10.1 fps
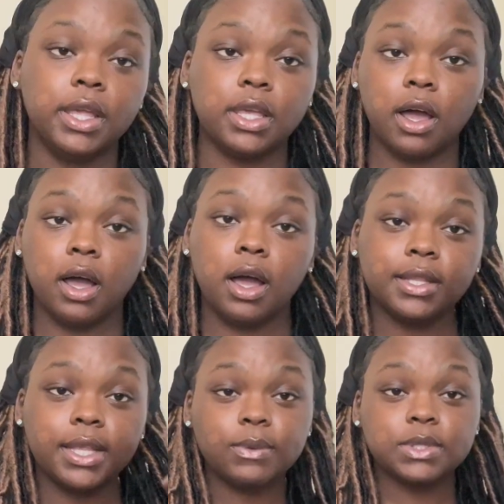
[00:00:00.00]
y'all
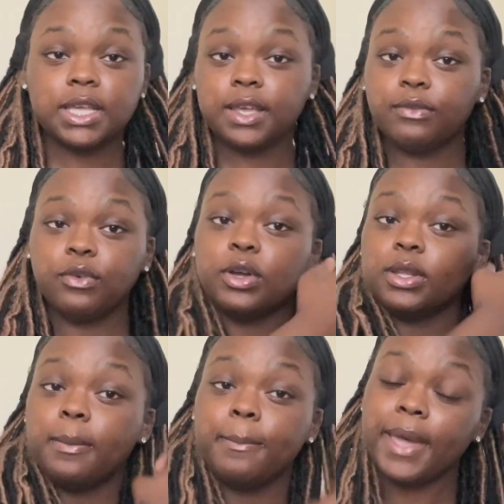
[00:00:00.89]
that was it for
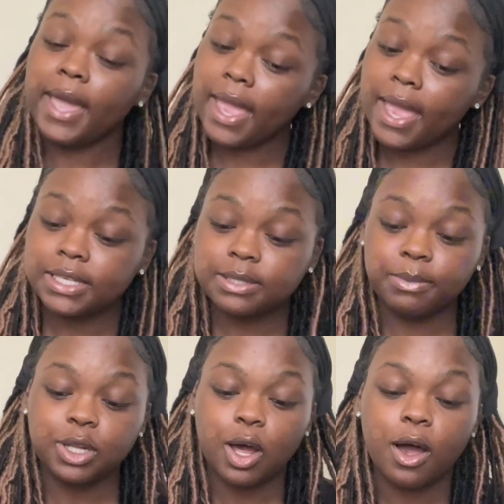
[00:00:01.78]
the bags
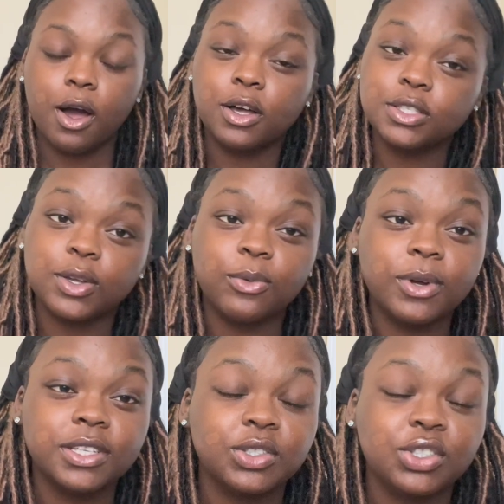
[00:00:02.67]
but i also
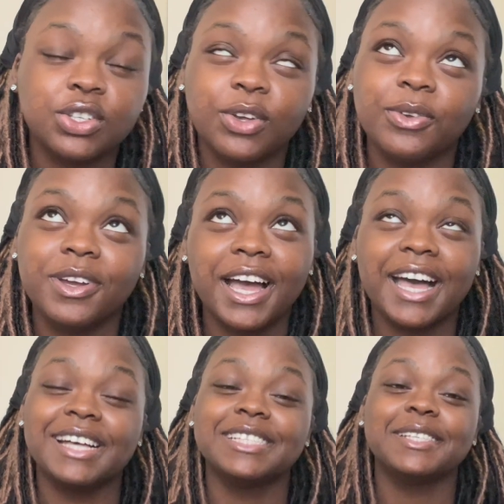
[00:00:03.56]
want to show you
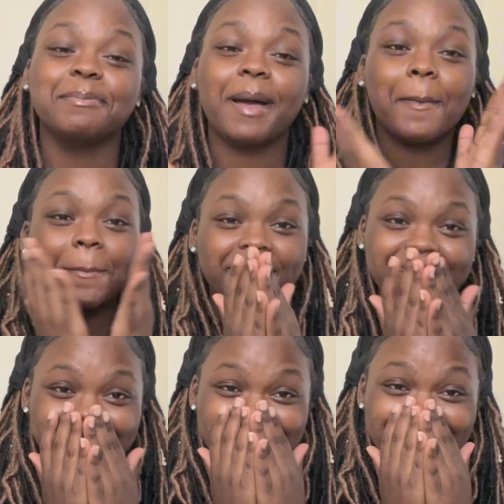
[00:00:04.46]
guys my
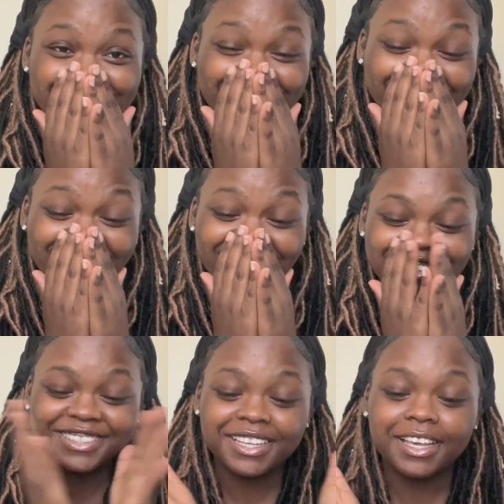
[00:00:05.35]
business
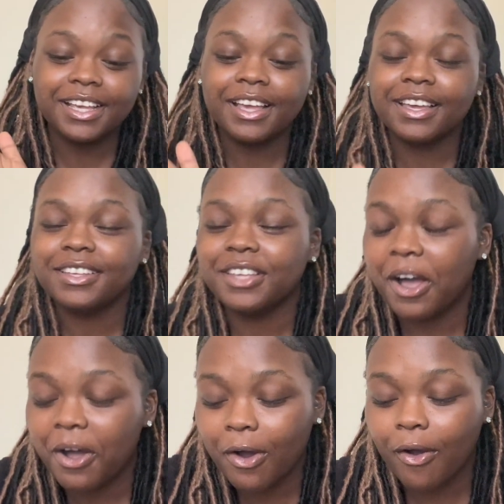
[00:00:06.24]
cards
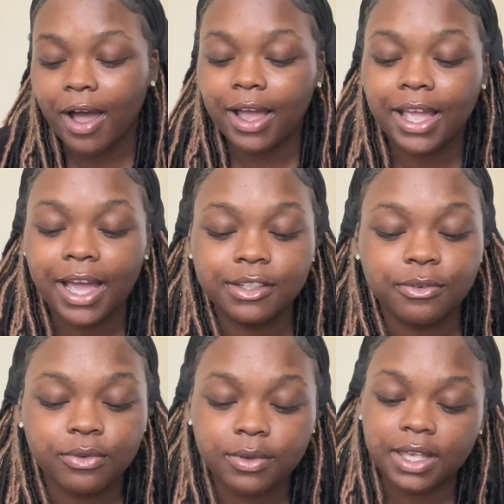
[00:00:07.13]
y'all i got them
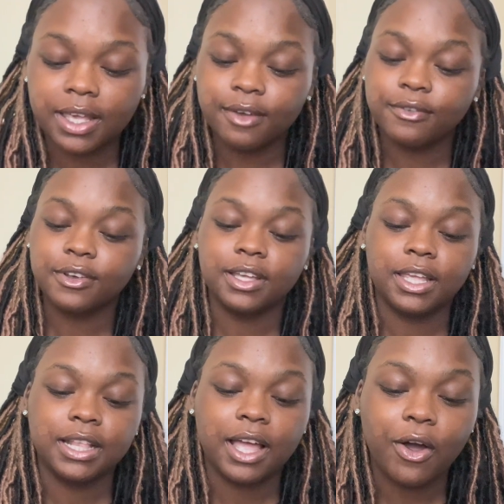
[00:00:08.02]
from canva
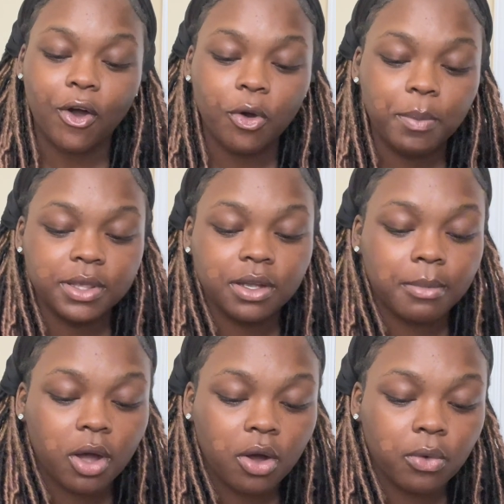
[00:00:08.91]
and i opened them
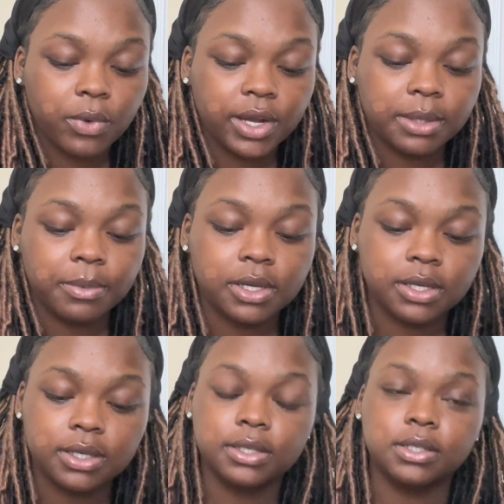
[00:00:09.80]
already
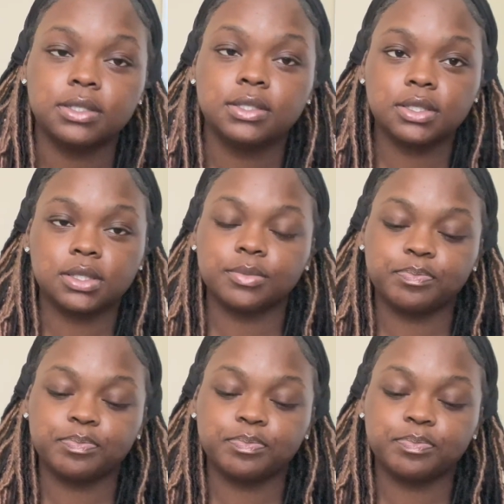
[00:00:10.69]
because